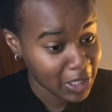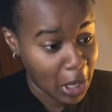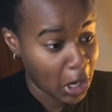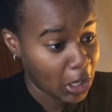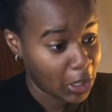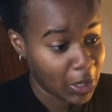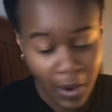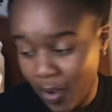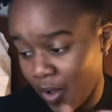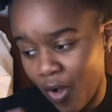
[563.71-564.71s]
Like,
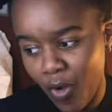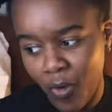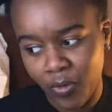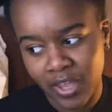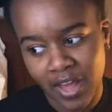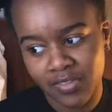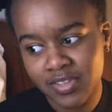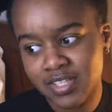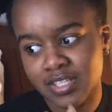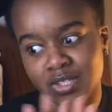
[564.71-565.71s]
oh yeah,
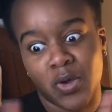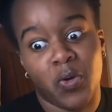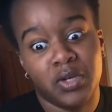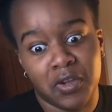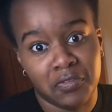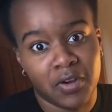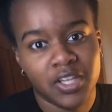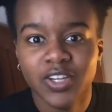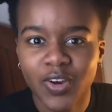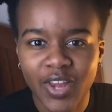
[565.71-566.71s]
this is so different, you know?